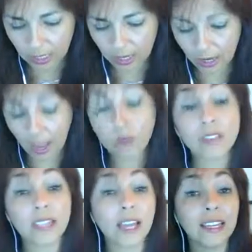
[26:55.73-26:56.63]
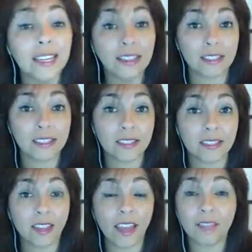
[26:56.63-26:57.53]
how
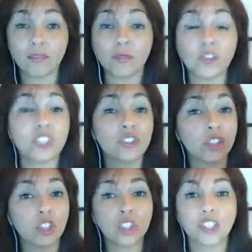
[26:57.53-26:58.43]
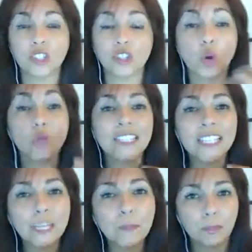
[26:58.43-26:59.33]
science have researched so
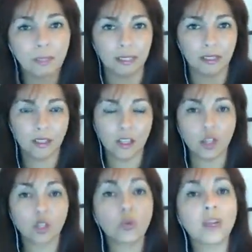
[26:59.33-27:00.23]
deeply to